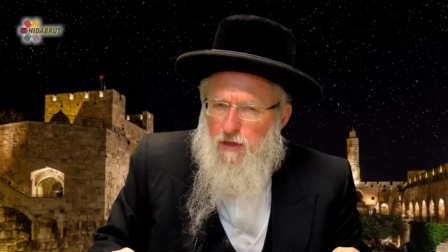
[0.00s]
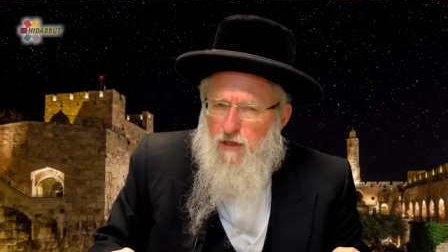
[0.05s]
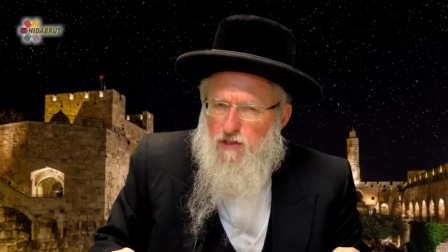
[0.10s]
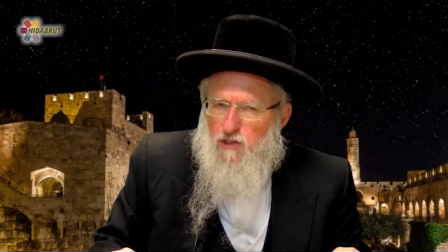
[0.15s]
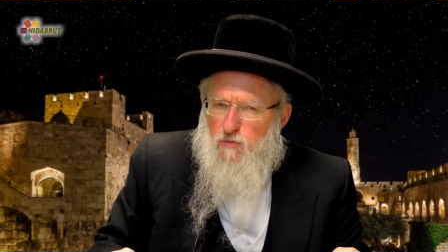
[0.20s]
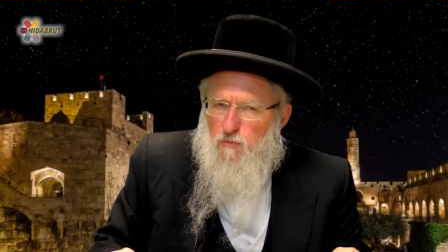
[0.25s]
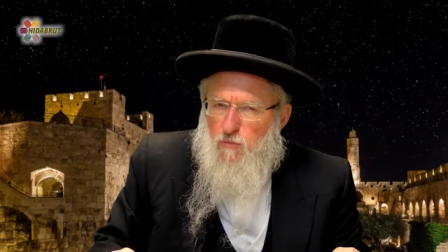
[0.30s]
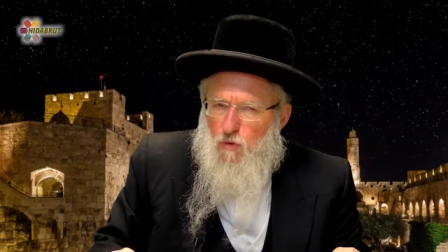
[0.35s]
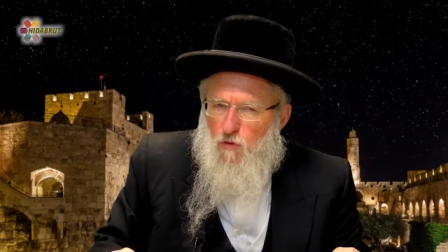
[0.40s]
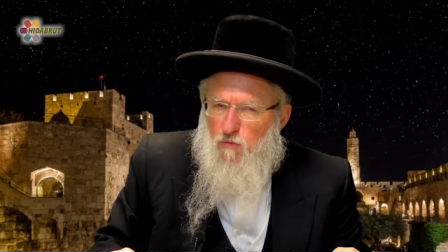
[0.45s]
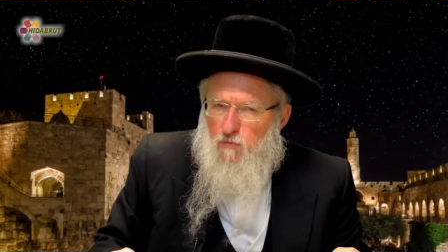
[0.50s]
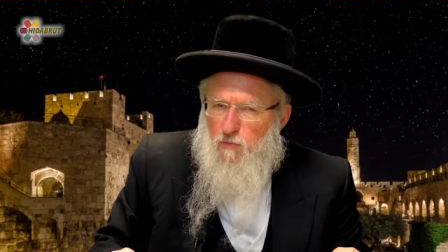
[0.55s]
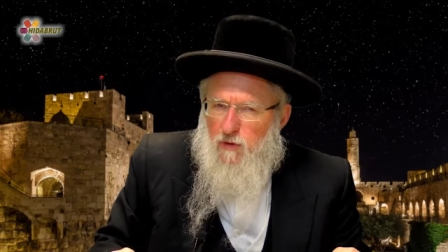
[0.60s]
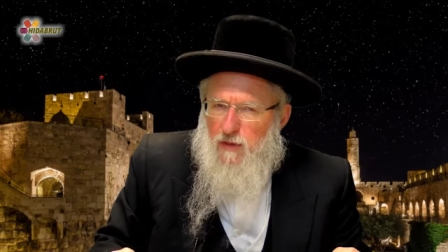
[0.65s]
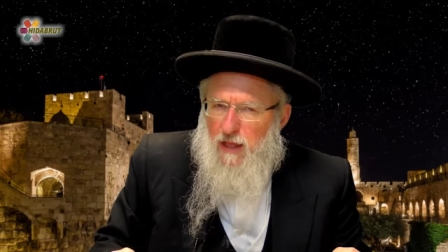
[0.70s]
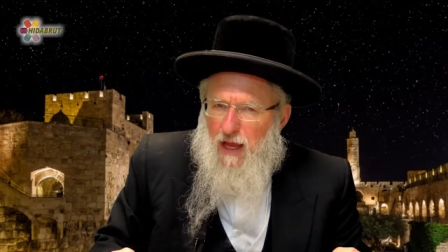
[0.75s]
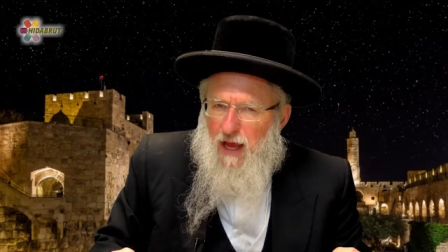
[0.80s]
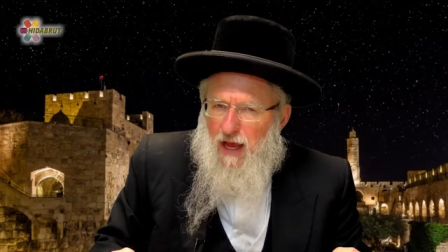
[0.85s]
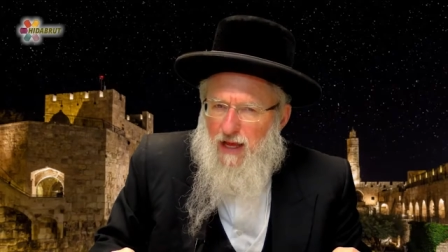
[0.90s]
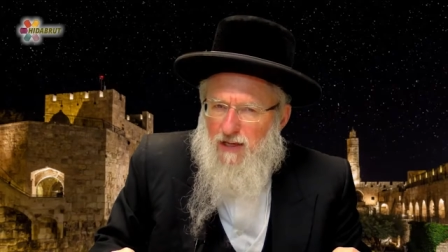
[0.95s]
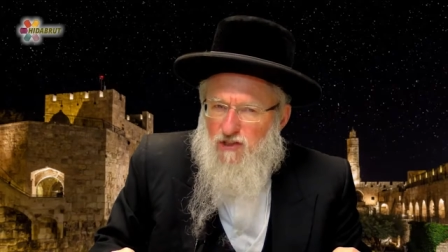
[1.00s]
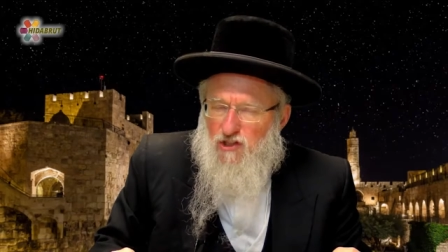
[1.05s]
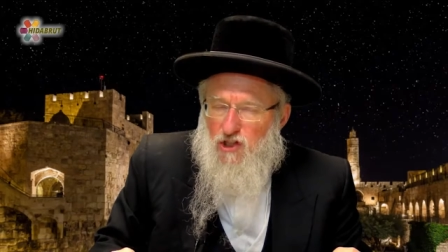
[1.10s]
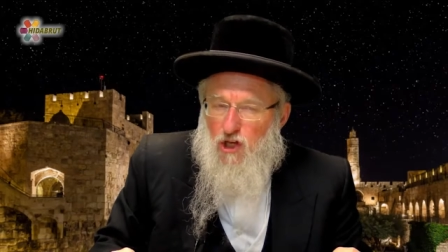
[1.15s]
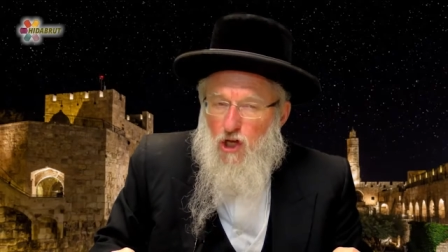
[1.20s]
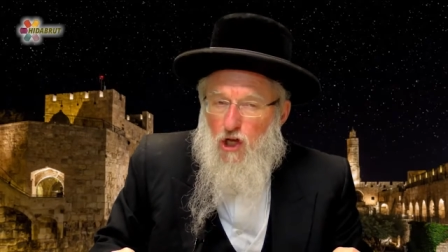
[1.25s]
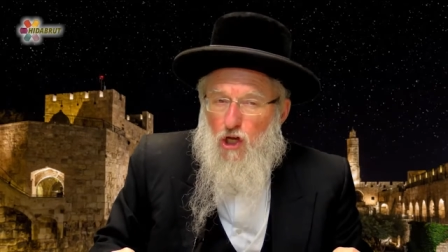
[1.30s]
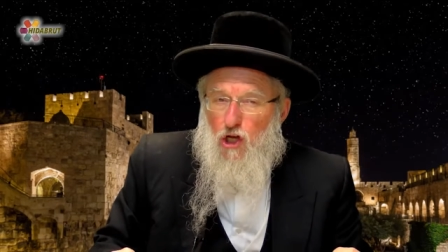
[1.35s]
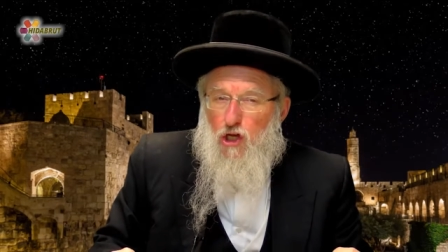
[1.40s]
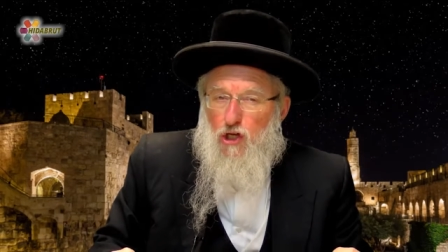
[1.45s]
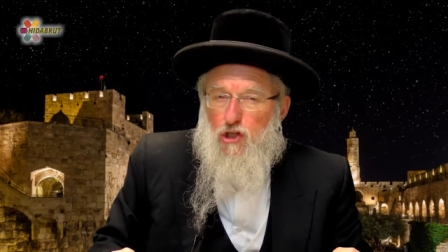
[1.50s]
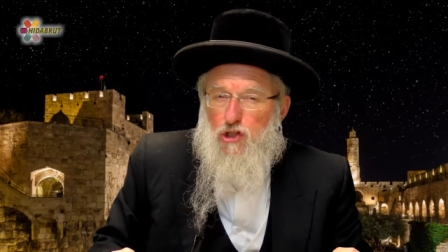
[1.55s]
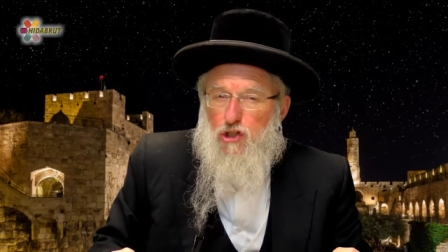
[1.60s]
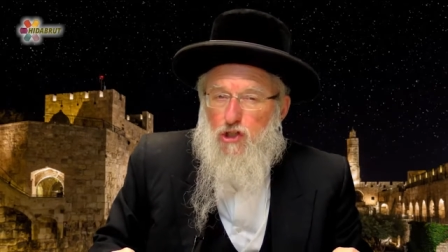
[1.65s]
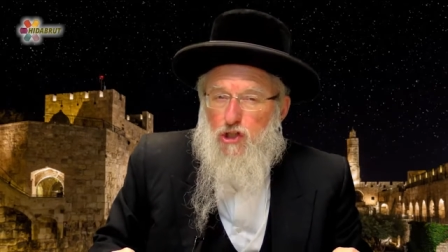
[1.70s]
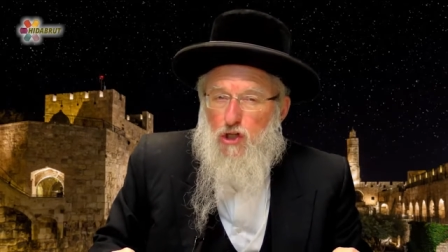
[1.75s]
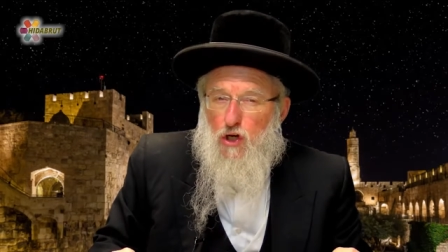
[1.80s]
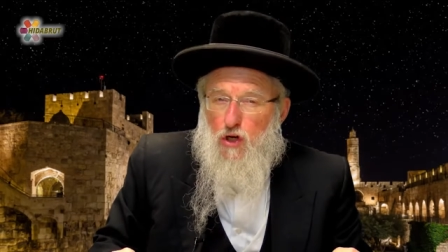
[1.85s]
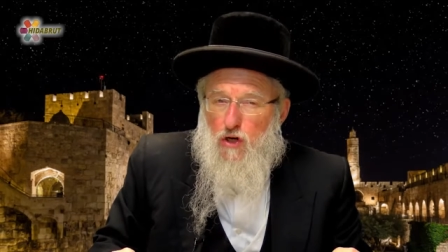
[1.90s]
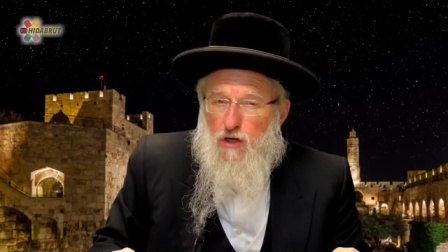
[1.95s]
his movement as
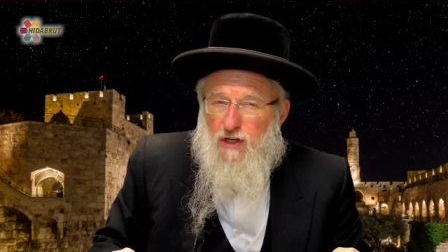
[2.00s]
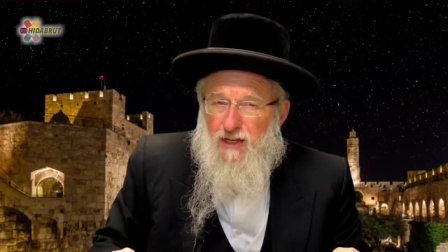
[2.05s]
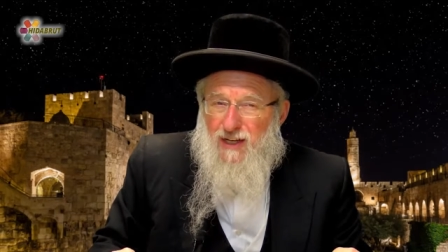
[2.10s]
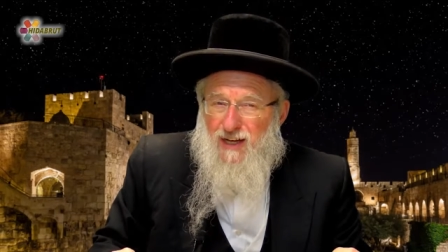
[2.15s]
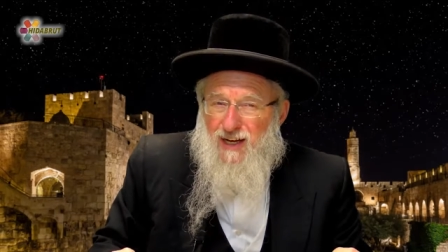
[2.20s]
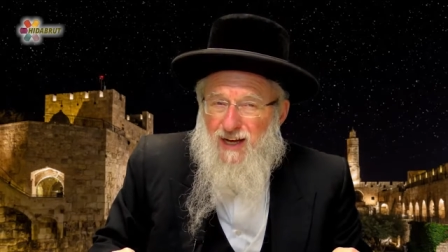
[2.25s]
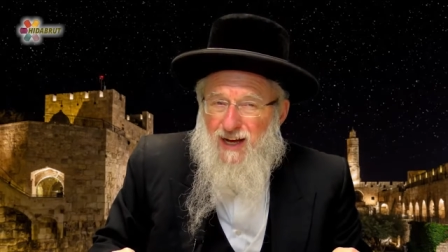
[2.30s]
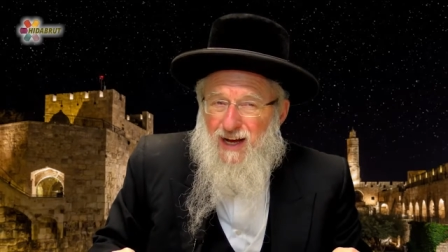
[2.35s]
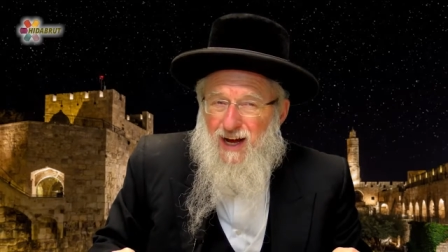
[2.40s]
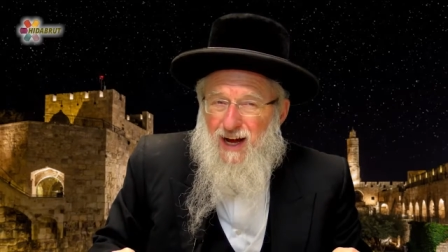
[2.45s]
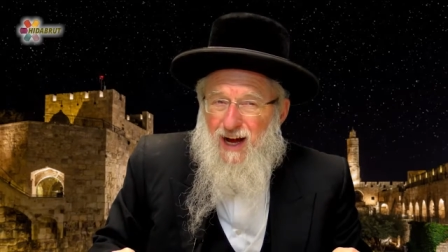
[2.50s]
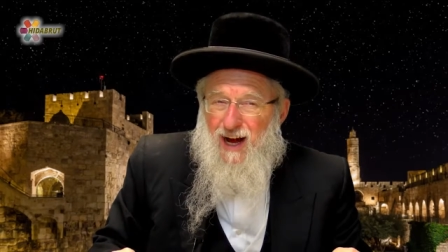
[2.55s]
turning